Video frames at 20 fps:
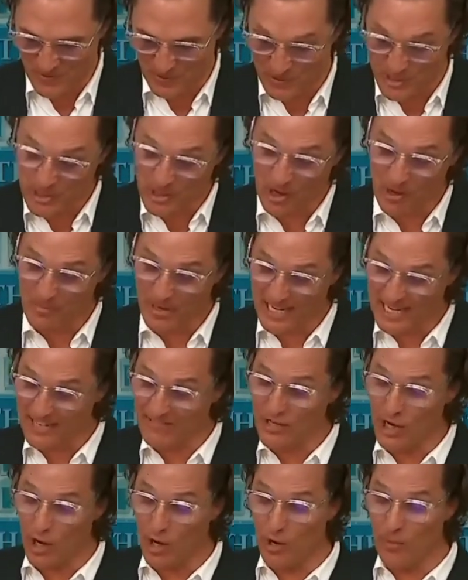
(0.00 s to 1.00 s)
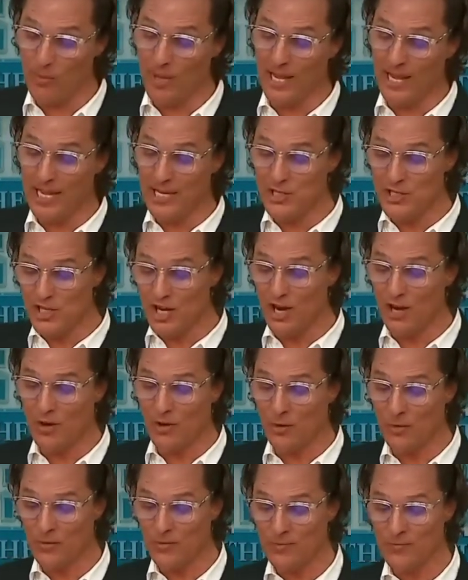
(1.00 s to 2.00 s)
We start by giving Irma and
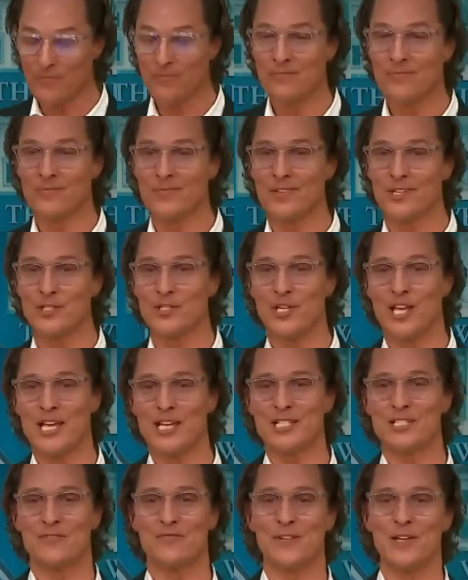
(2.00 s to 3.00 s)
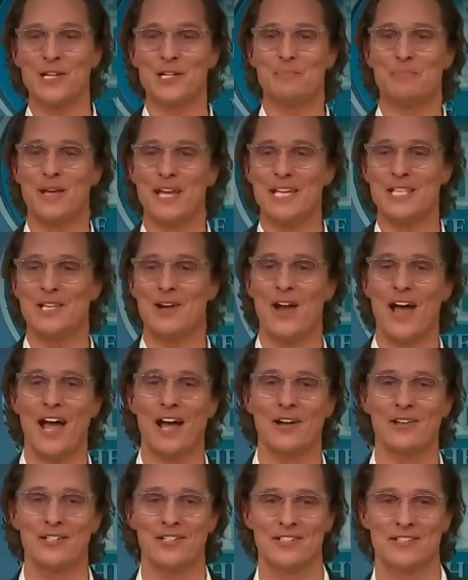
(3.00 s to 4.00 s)
Joe a chance to finish painting their
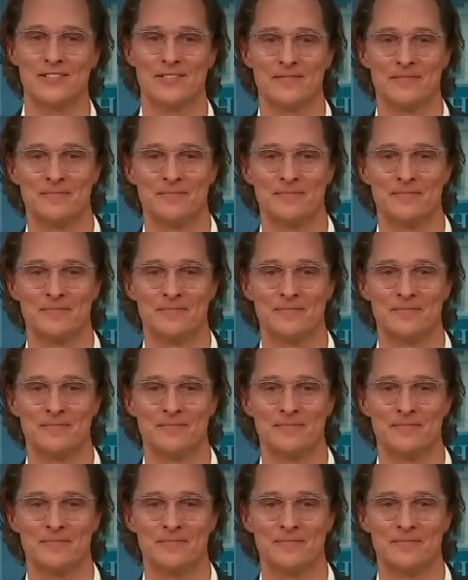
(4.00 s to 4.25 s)
house.